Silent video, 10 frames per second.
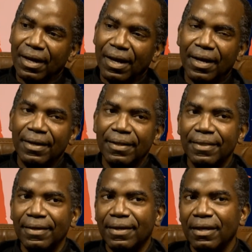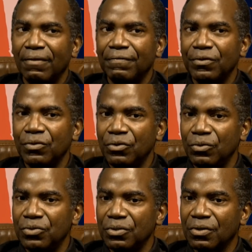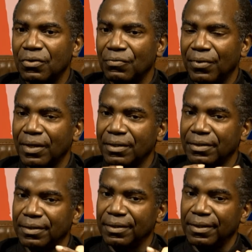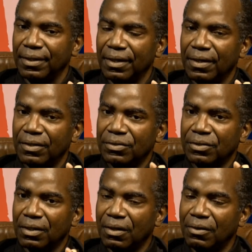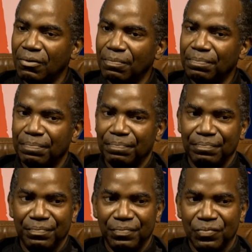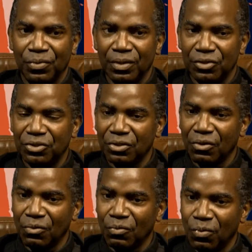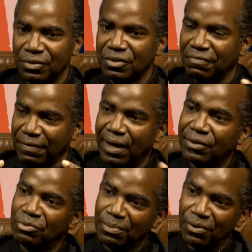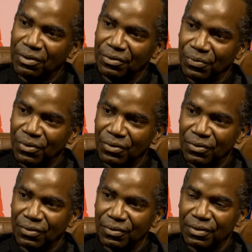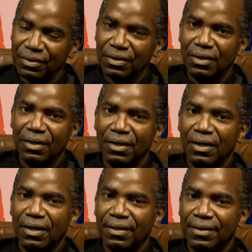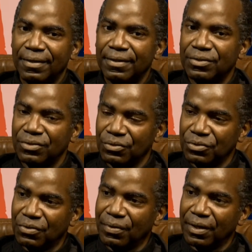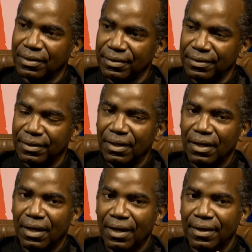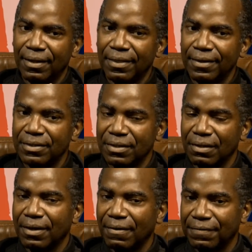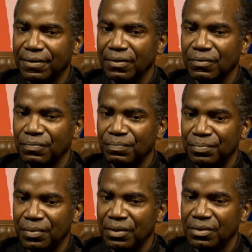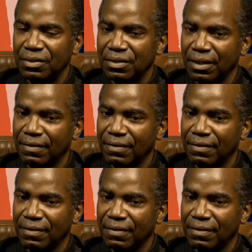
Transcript: And I think if you use it correctly to help really show what's valuable in the world, then it's used correctly. And I think South Africa needs to take